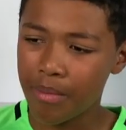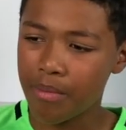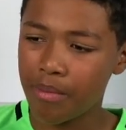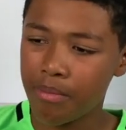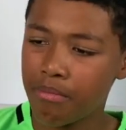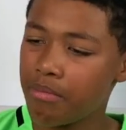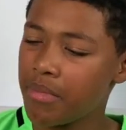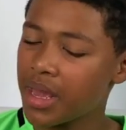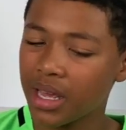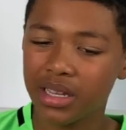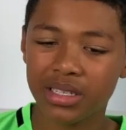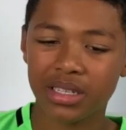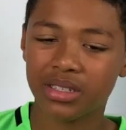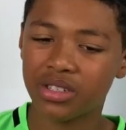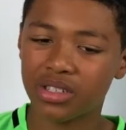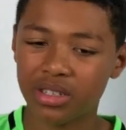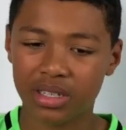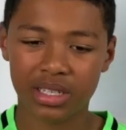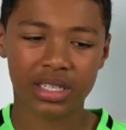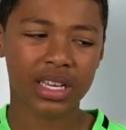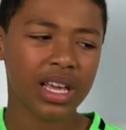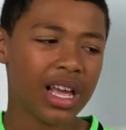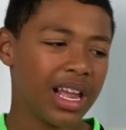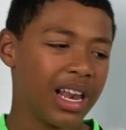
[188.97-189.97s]
Mings has
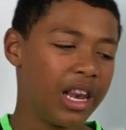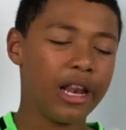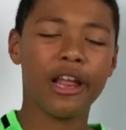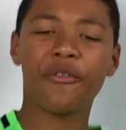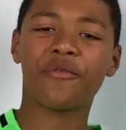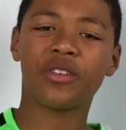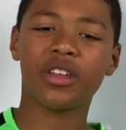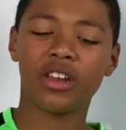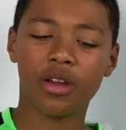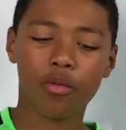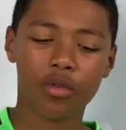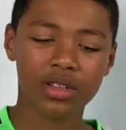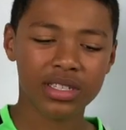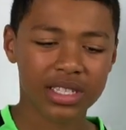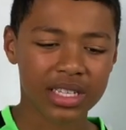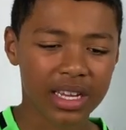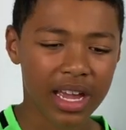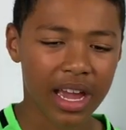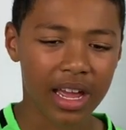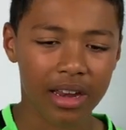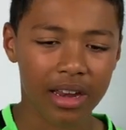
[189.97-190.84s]
just lifted it once again,